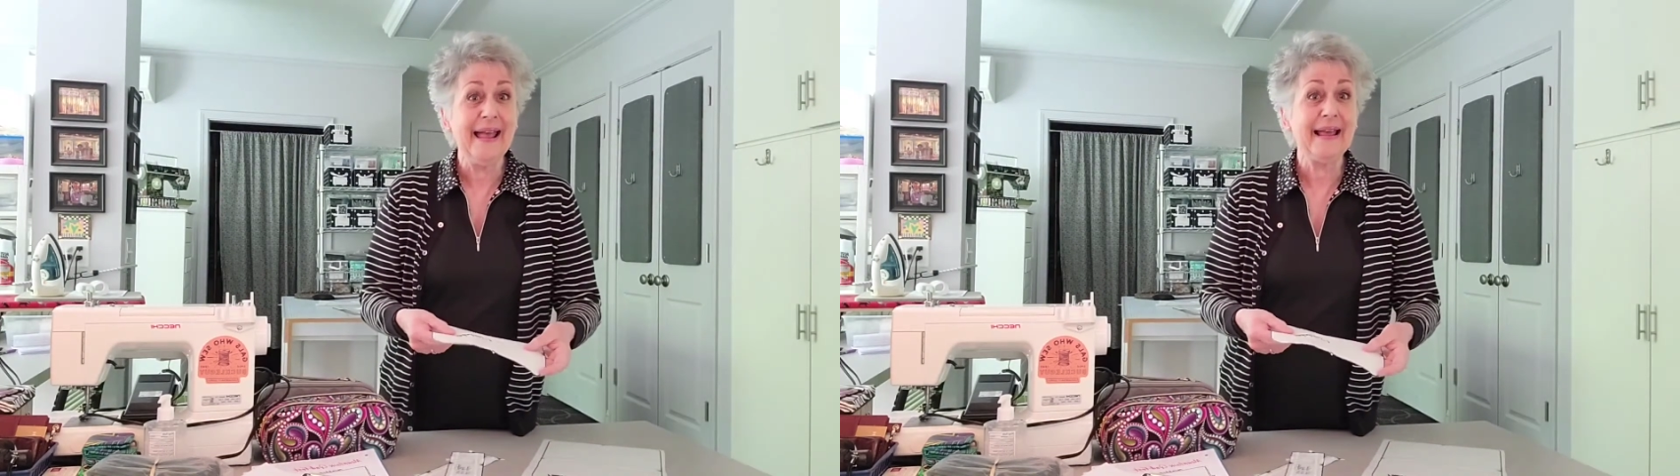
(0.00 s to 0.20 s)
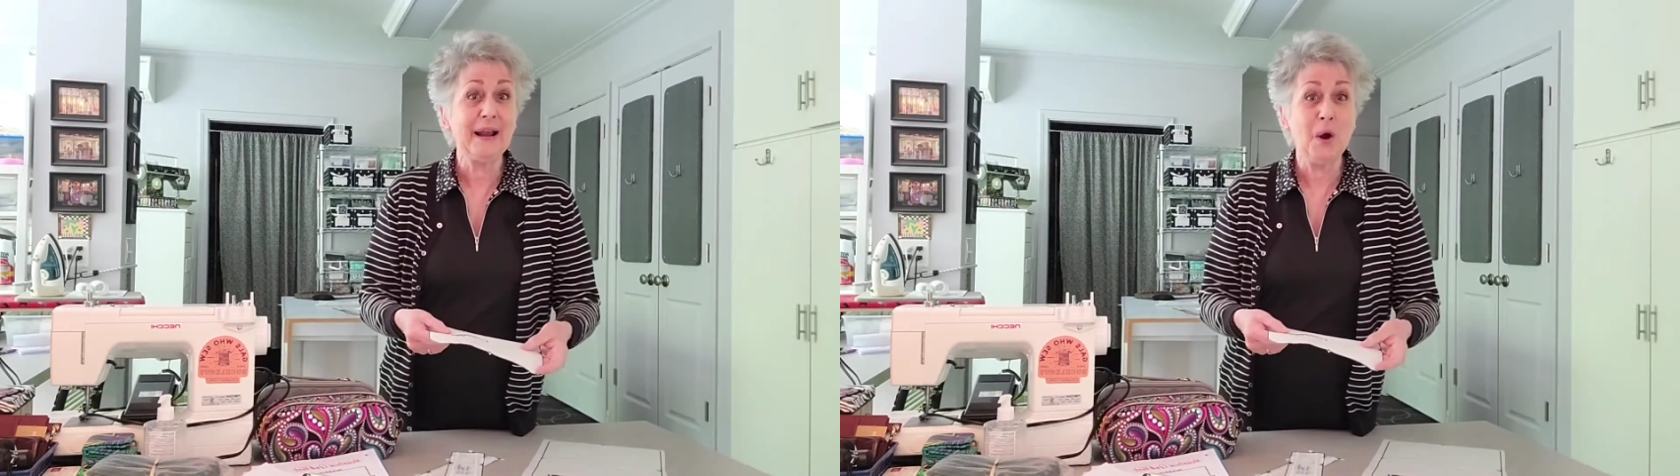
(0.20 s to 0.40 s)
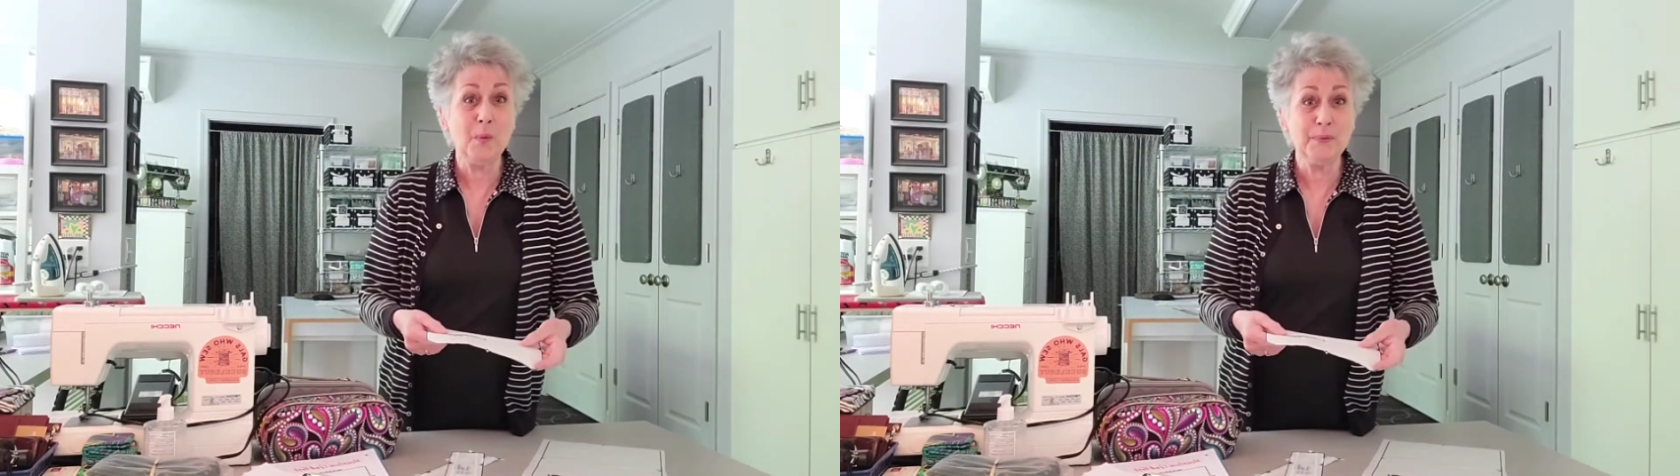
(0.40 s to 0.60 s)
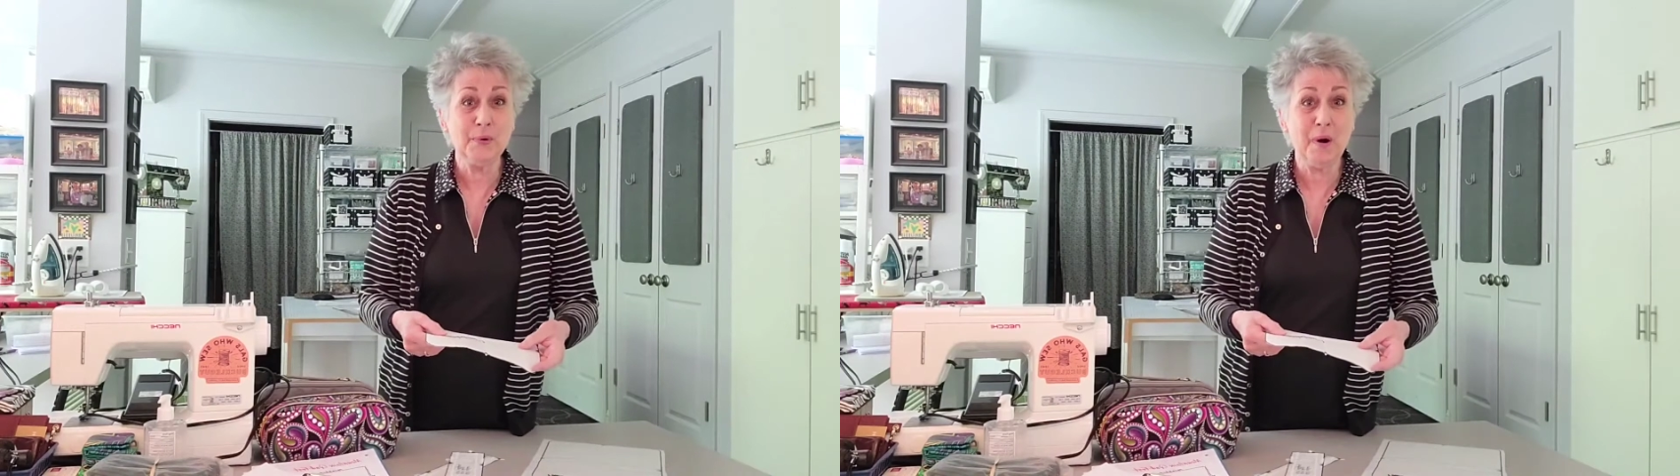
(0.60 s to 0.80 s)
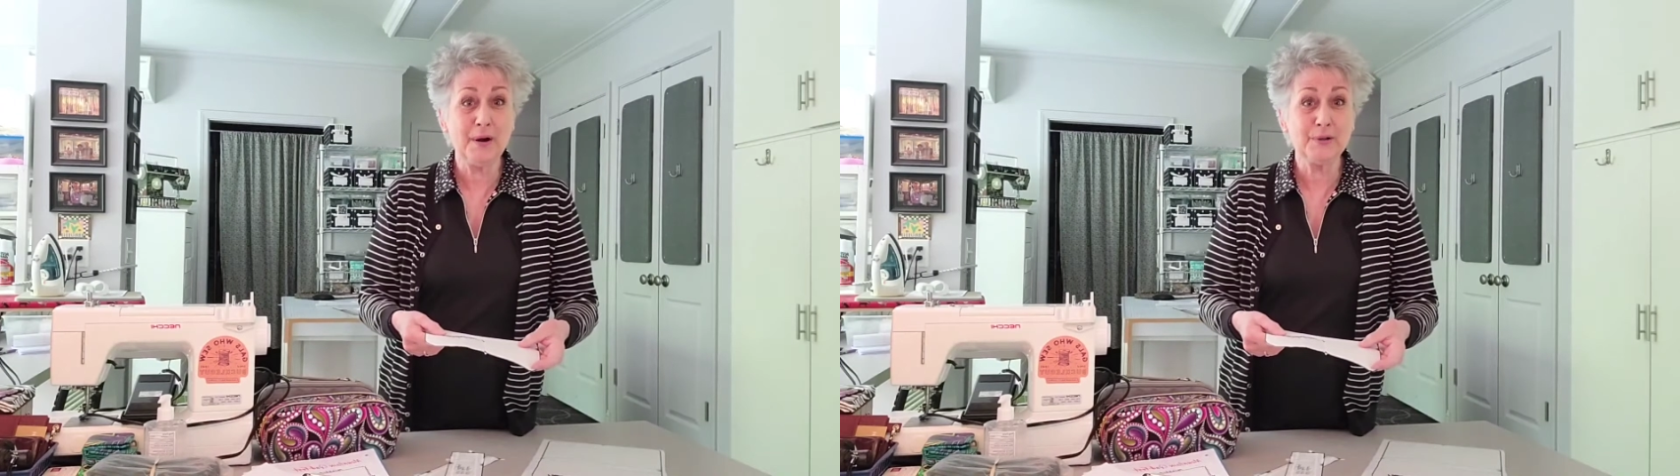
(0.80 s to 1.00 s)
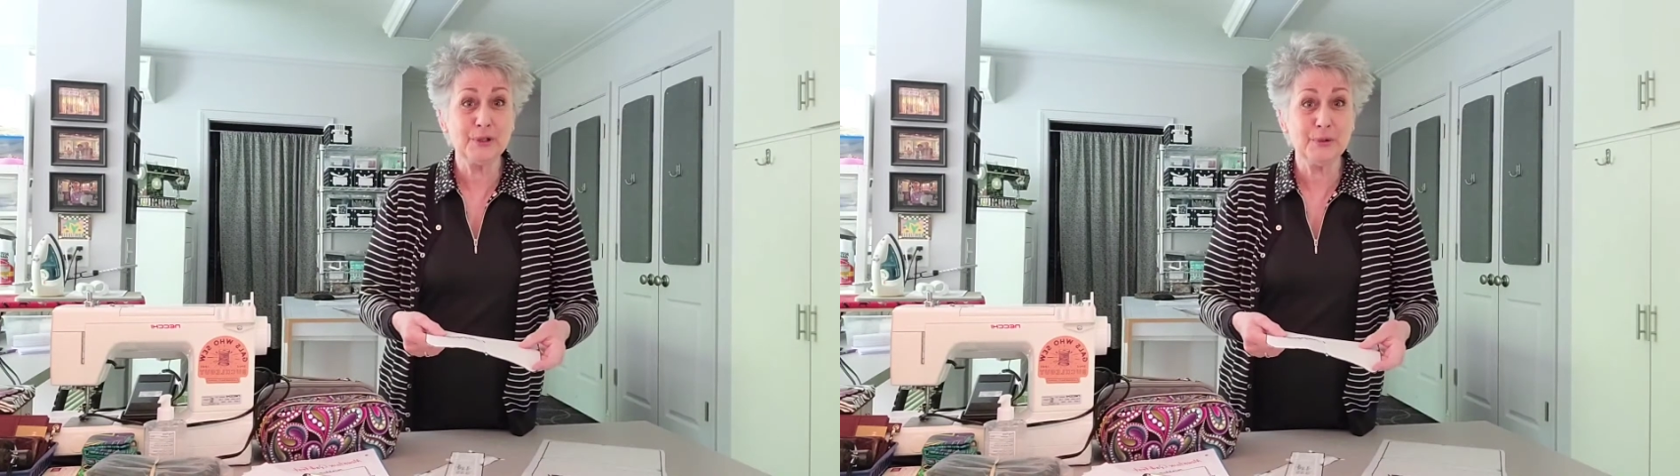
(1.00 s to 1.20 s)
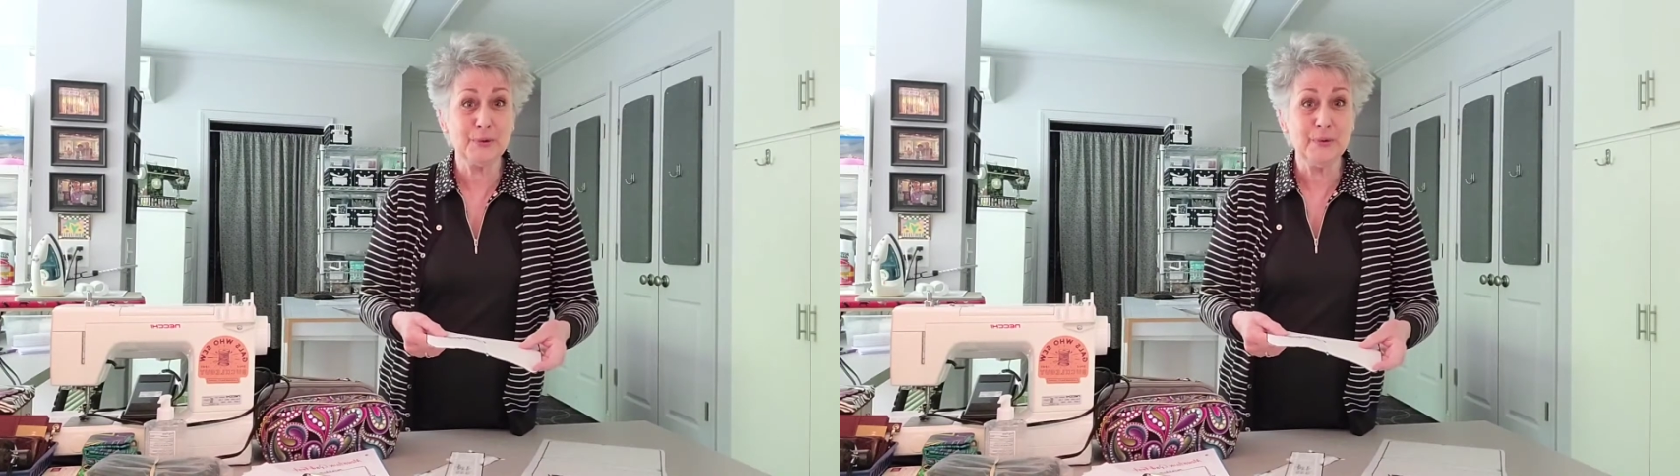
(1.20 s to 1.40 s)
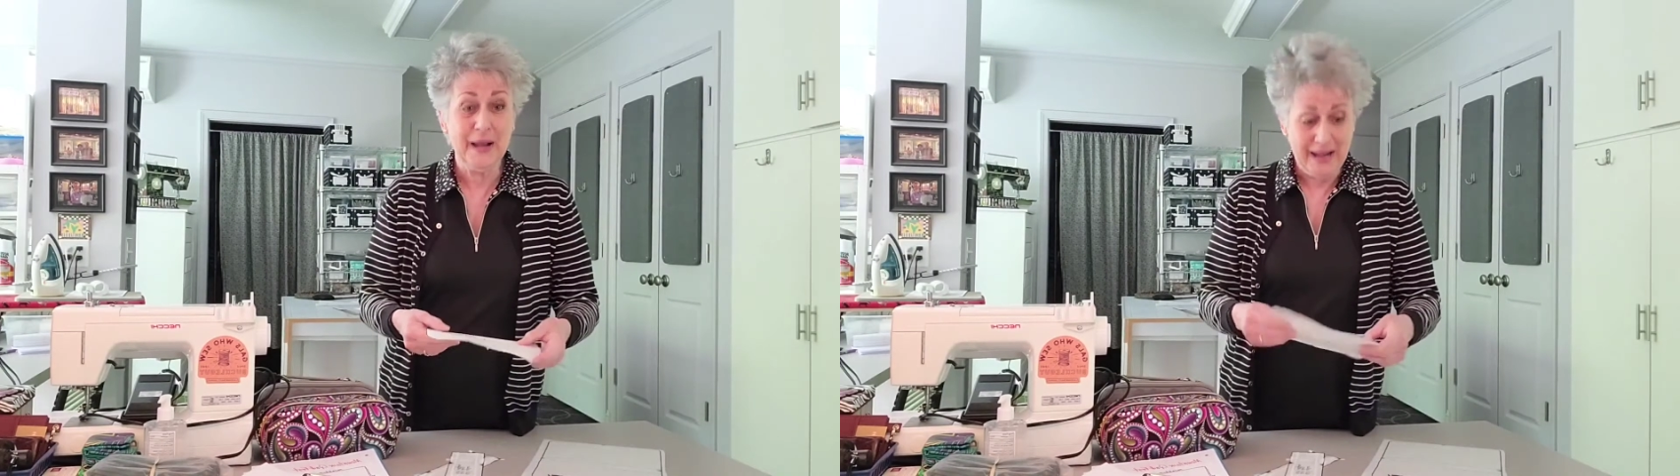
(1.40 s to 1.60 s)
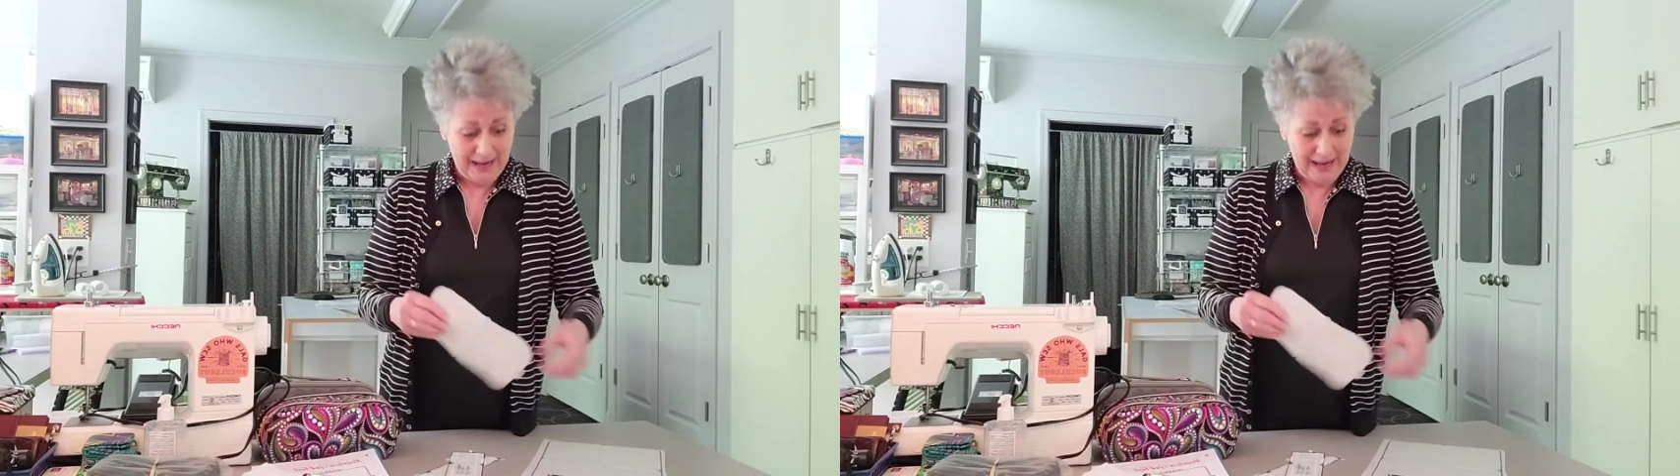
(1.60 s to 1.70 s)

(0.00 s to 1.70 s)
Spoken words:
and I hope you are too.